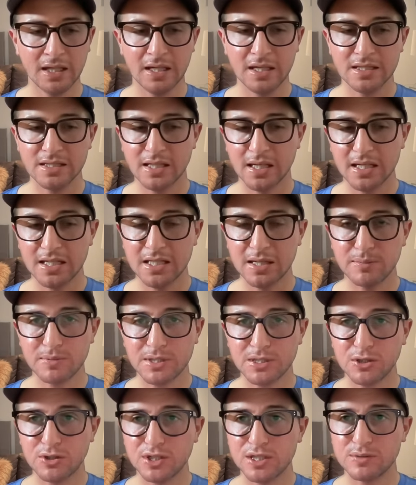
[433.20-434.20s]
Today's
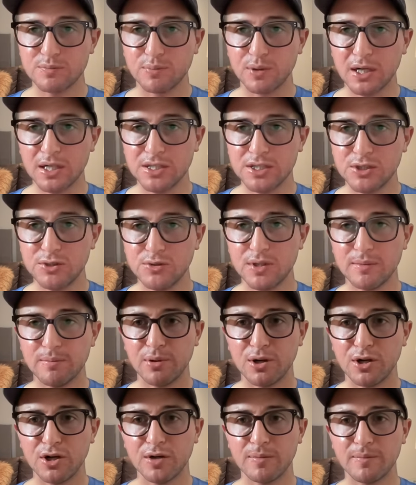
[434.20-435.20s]
episode is brought to you in
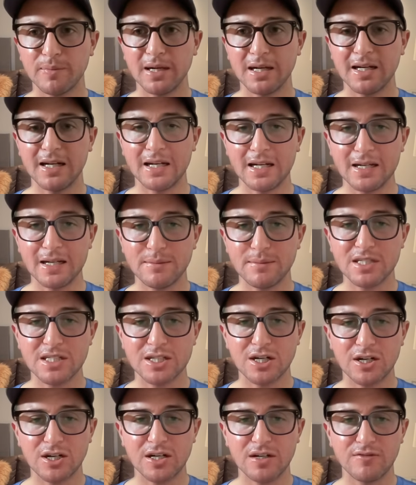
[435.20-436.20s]
part by
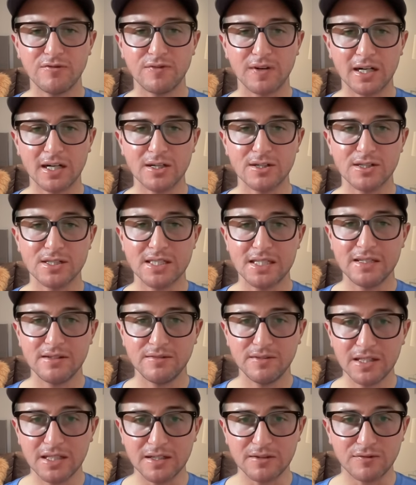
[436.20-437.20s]
Amazon Fire
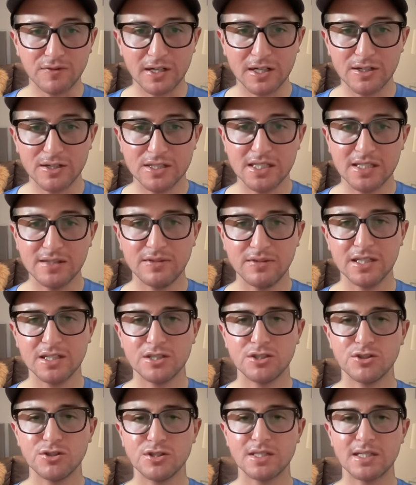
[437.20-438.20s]
TV. Fire TV
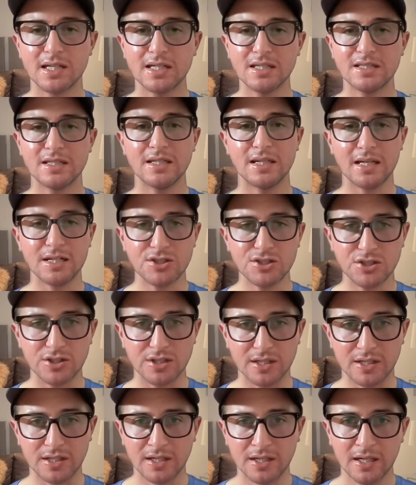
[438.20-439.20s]
is your
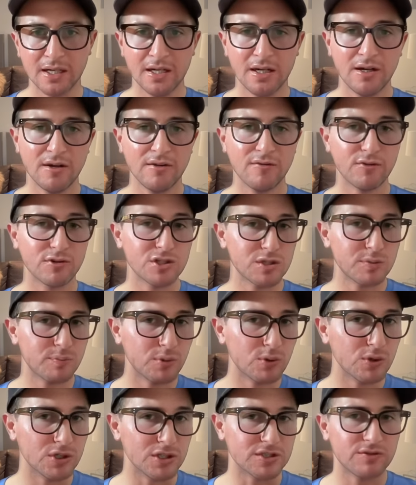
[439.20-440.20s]
destination for
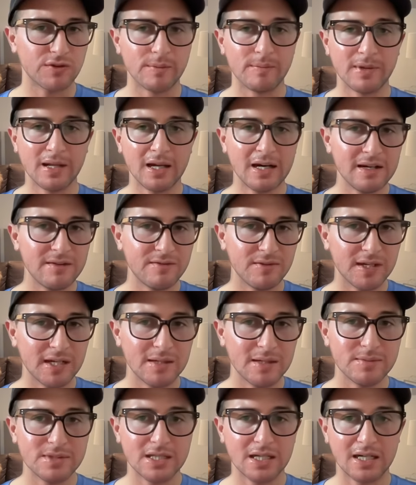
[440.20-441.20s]
sports, from live
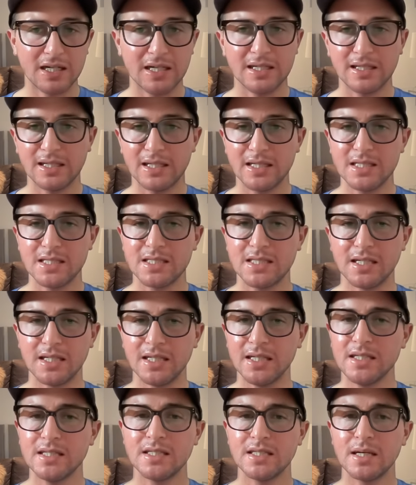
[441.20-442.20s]
games to highlights
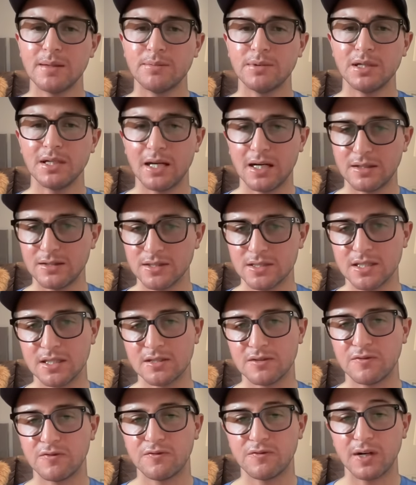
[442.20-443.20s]
to in-depth
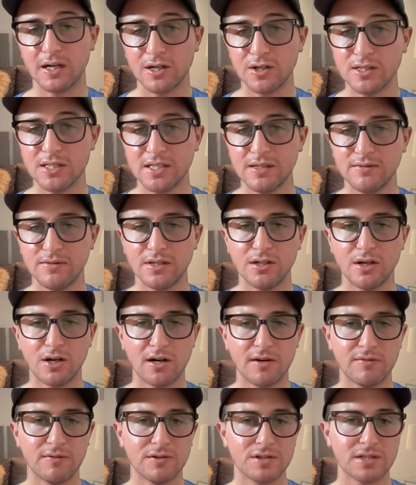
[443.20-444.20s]
analysis. Fire TV
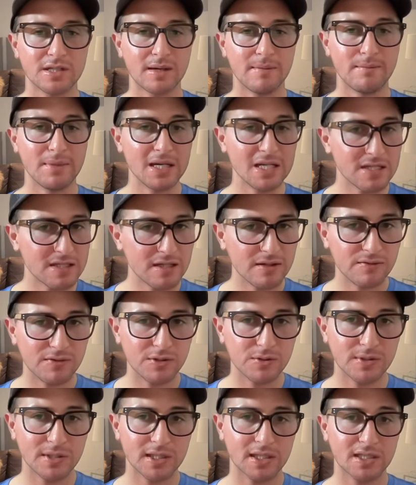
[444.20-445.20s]
offers amazing
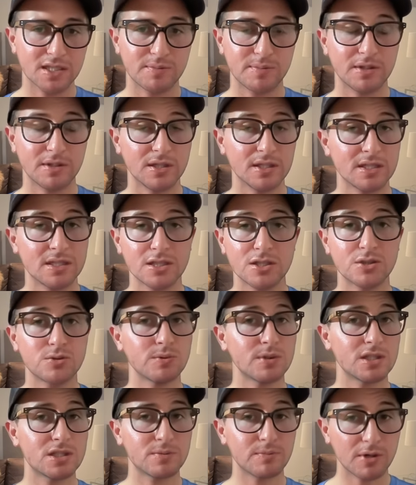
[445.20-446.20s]
viewing experiences
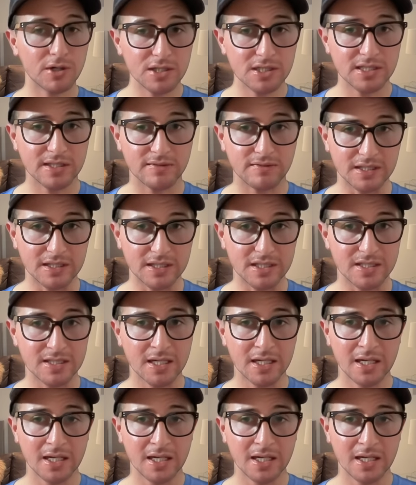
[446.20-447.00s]
with smart TVs,